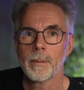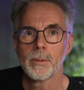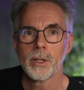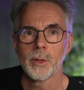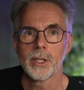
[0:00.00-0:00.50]

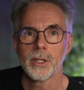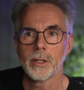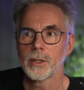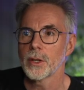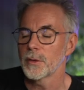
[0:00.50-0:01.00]
so it's
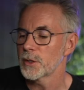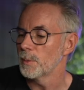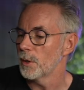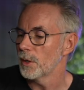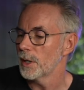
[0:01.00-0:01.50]
sort of
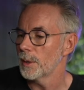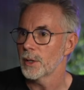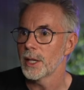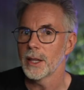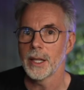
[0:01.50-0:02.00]
small. I'm going
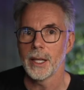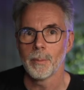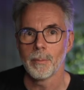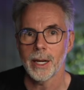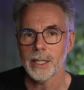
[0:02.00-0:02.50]
to hit the
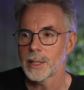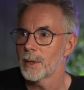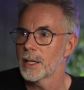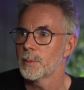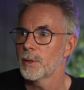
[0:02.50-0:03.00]

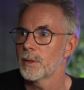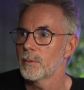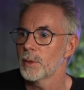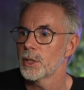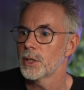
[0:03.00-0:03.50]
maximize button,
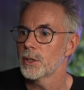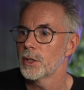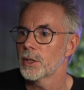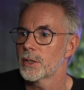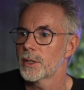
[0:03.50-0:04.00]
which is
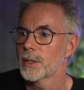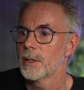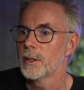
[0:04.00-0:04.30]
just